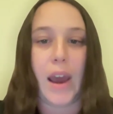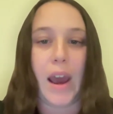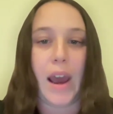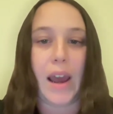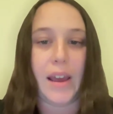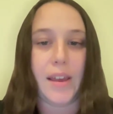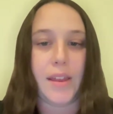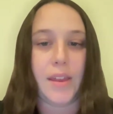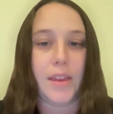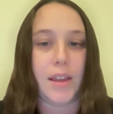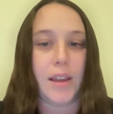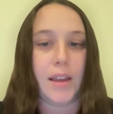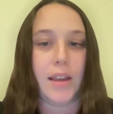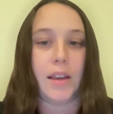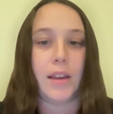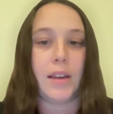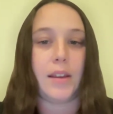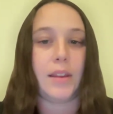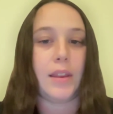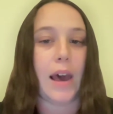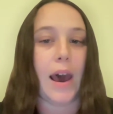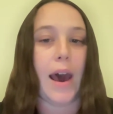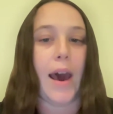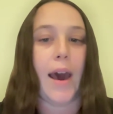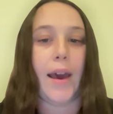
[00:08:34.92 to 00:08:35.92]
I
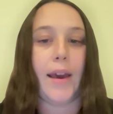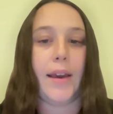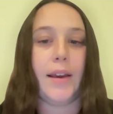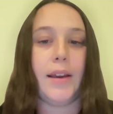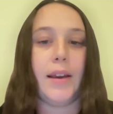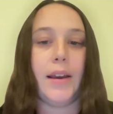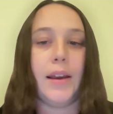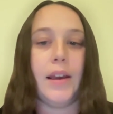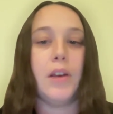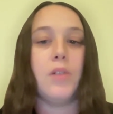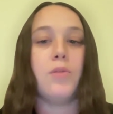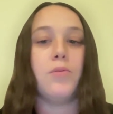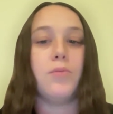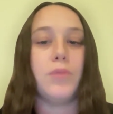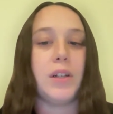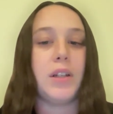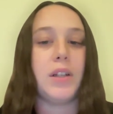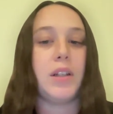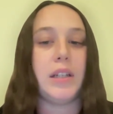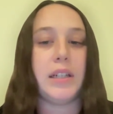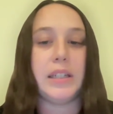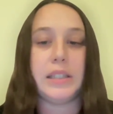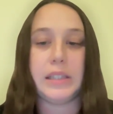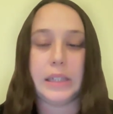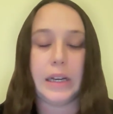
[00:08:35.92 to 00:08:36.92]
think that it
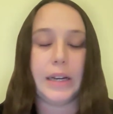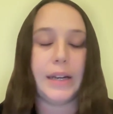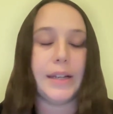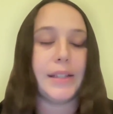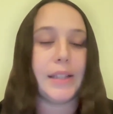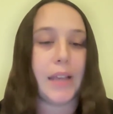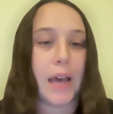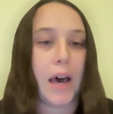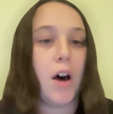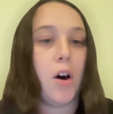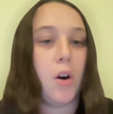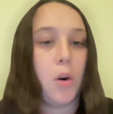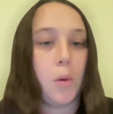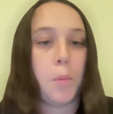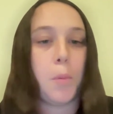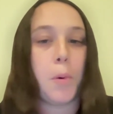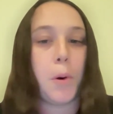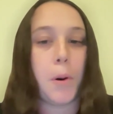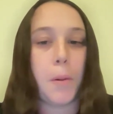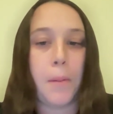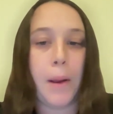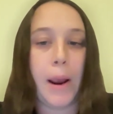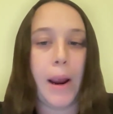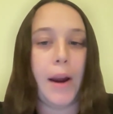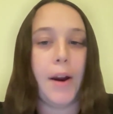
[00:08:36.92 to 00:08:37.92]
really does help
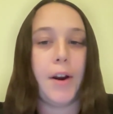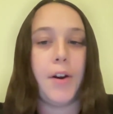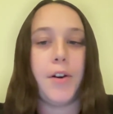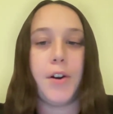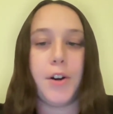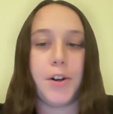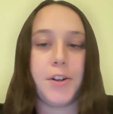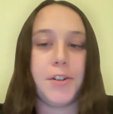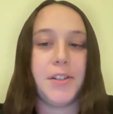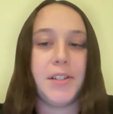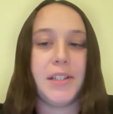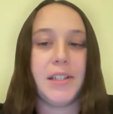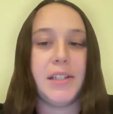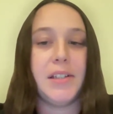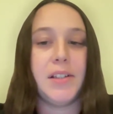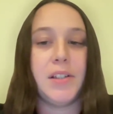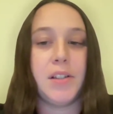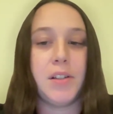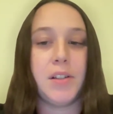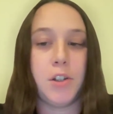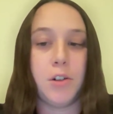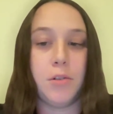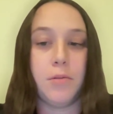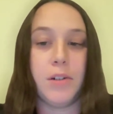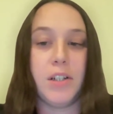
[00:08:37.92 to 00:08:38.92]
prepare
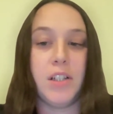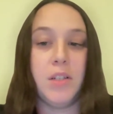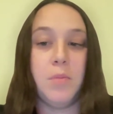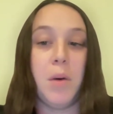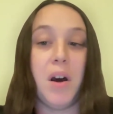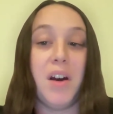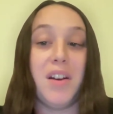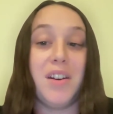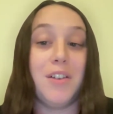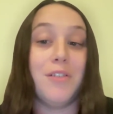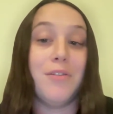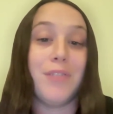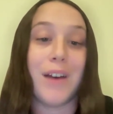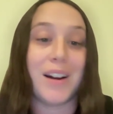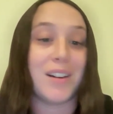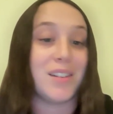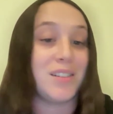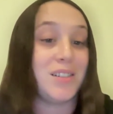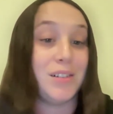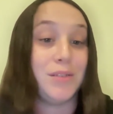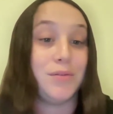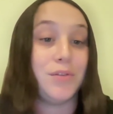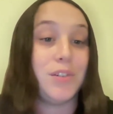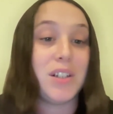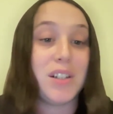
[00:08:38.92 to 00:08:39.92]
nurses to respond
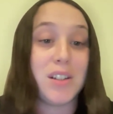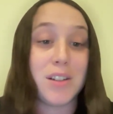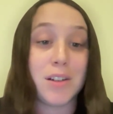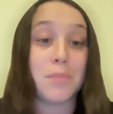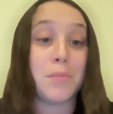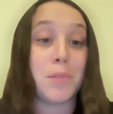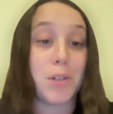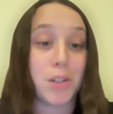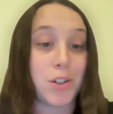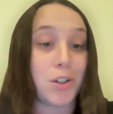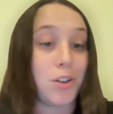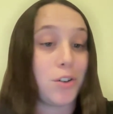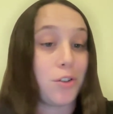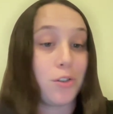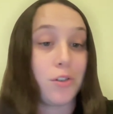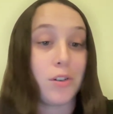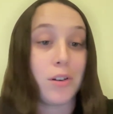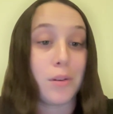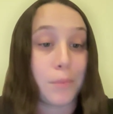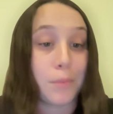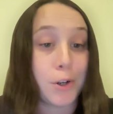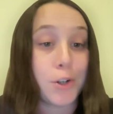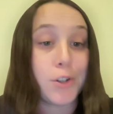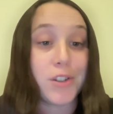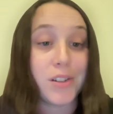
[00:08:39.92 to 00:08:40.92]
effectively to maternal
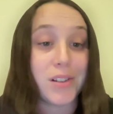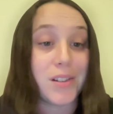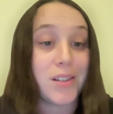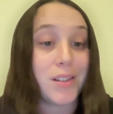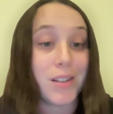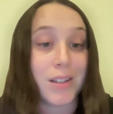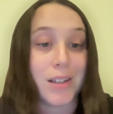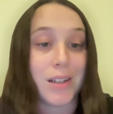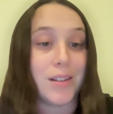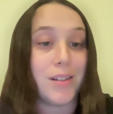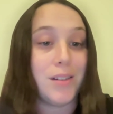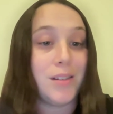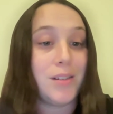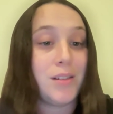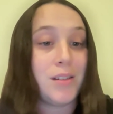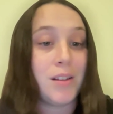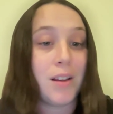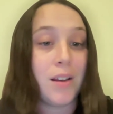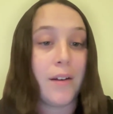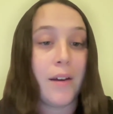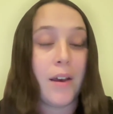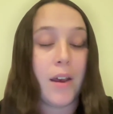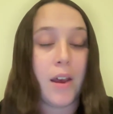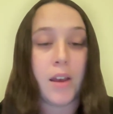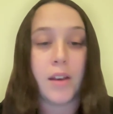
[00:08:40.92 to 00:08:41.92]
emergencies.
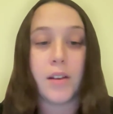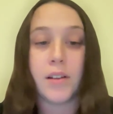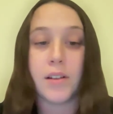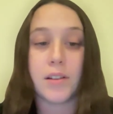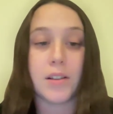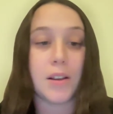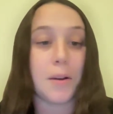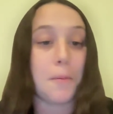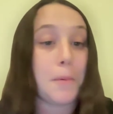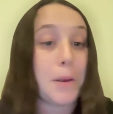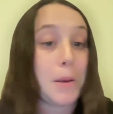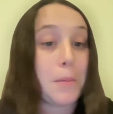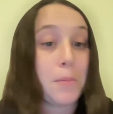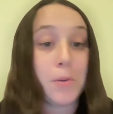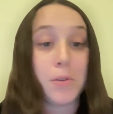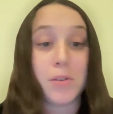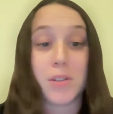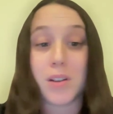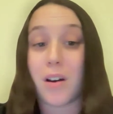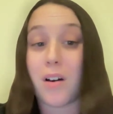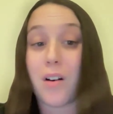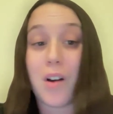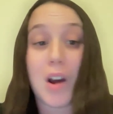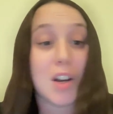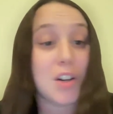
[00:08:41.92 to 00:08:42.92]
Some people
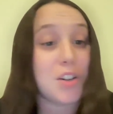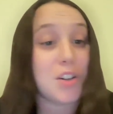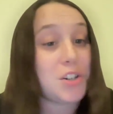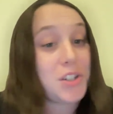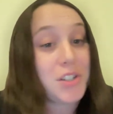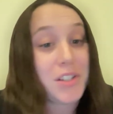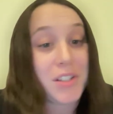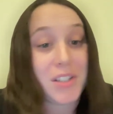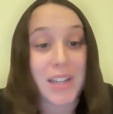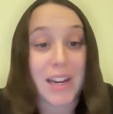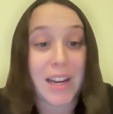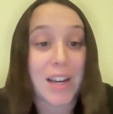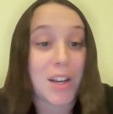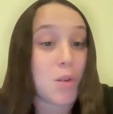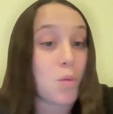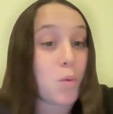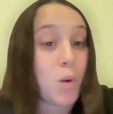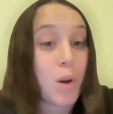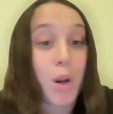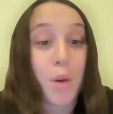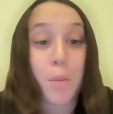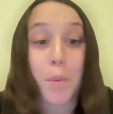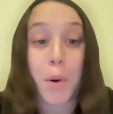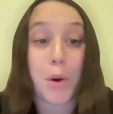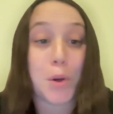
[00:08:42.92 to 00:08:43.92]
don't understand
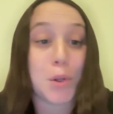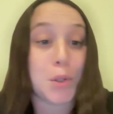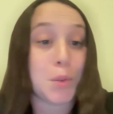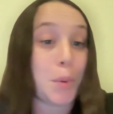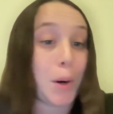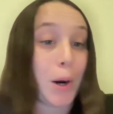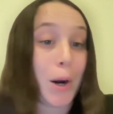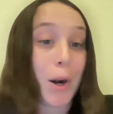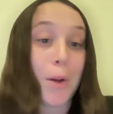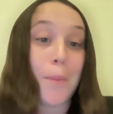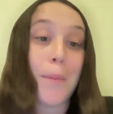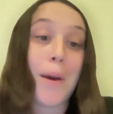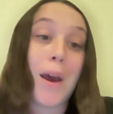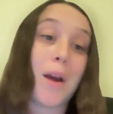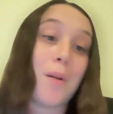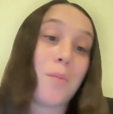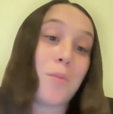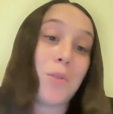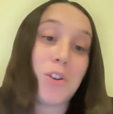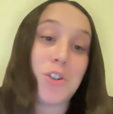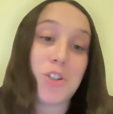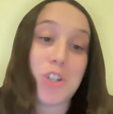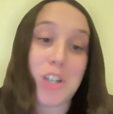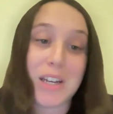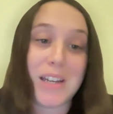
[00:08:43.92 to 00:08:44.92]
what a postpartum
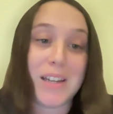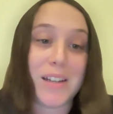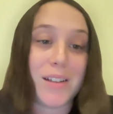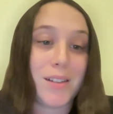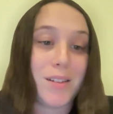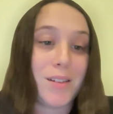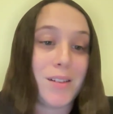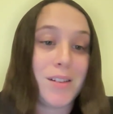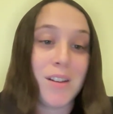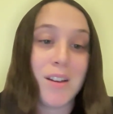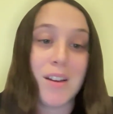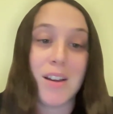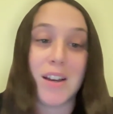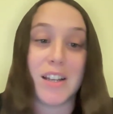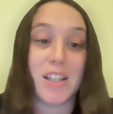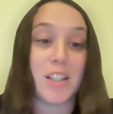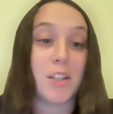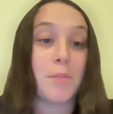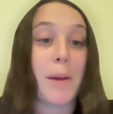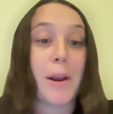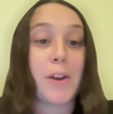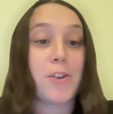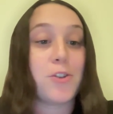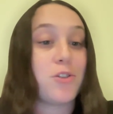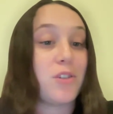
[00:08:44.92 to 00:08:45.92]
hemorrhage is,
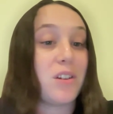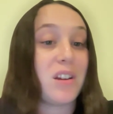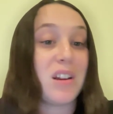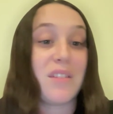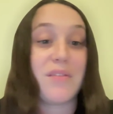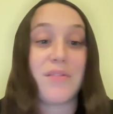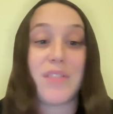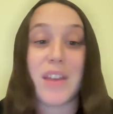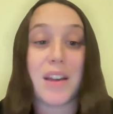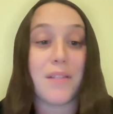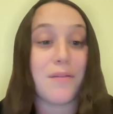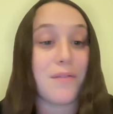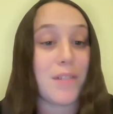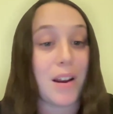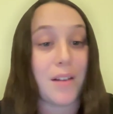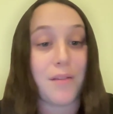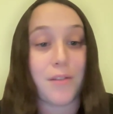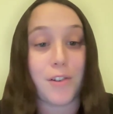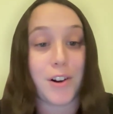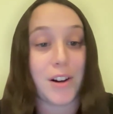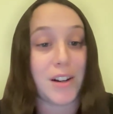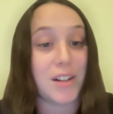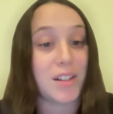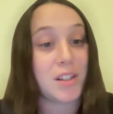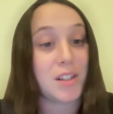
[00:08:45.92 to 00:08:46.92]
especially if they've
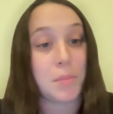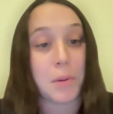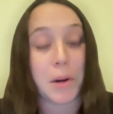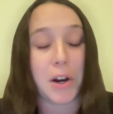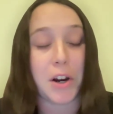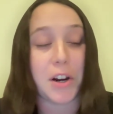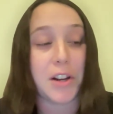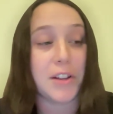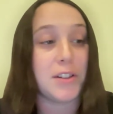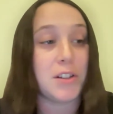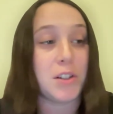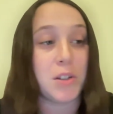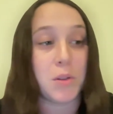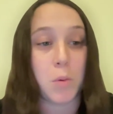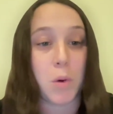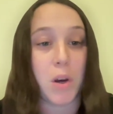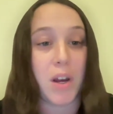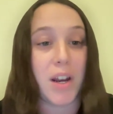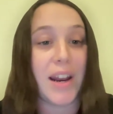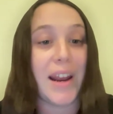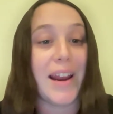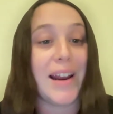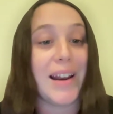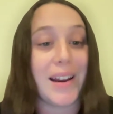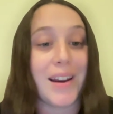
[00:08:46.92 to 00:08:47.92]
never experienced
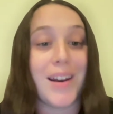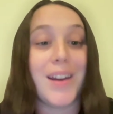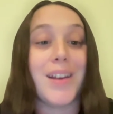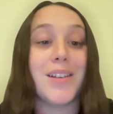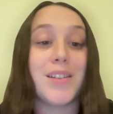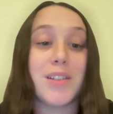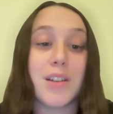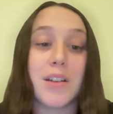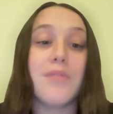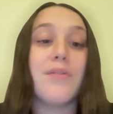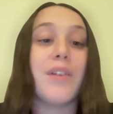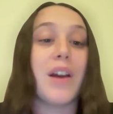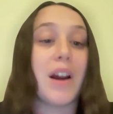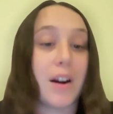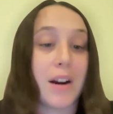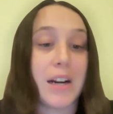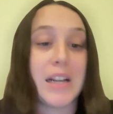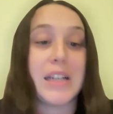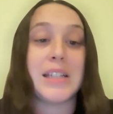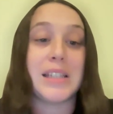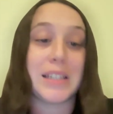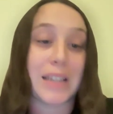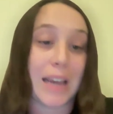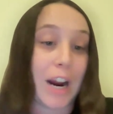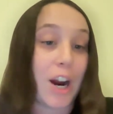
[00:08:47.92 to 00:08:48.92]
one, and it is a
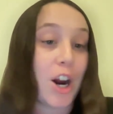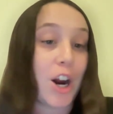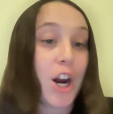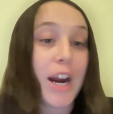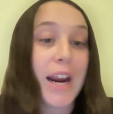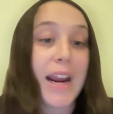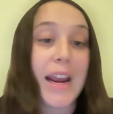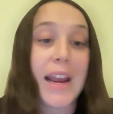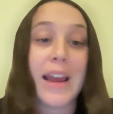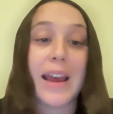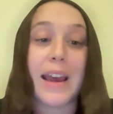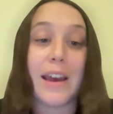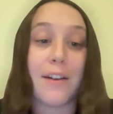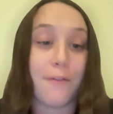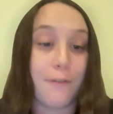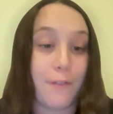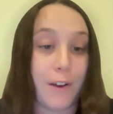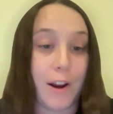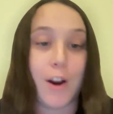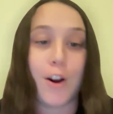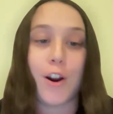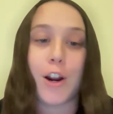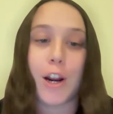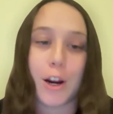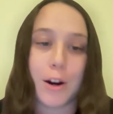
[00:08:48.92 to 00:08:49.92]
very scary and
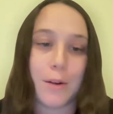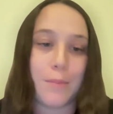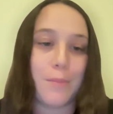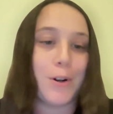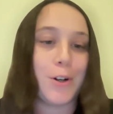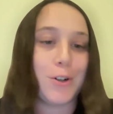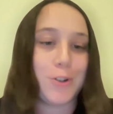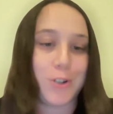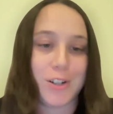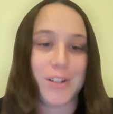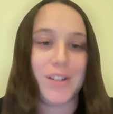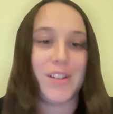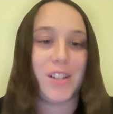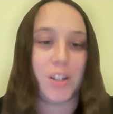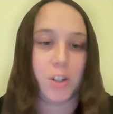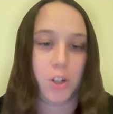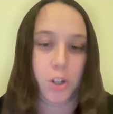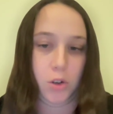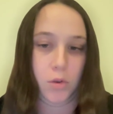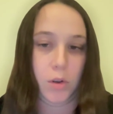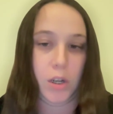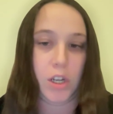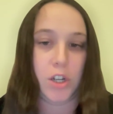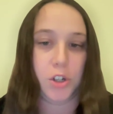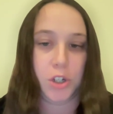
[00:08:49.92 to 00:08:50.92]
very emergent
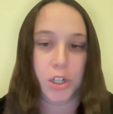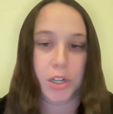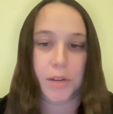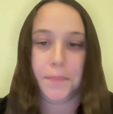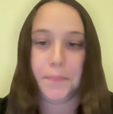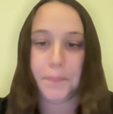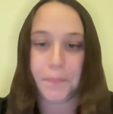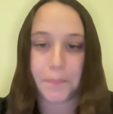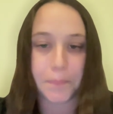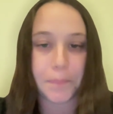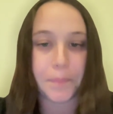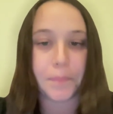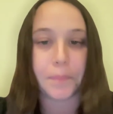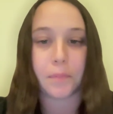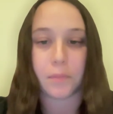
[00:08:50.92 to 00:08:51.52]
situation.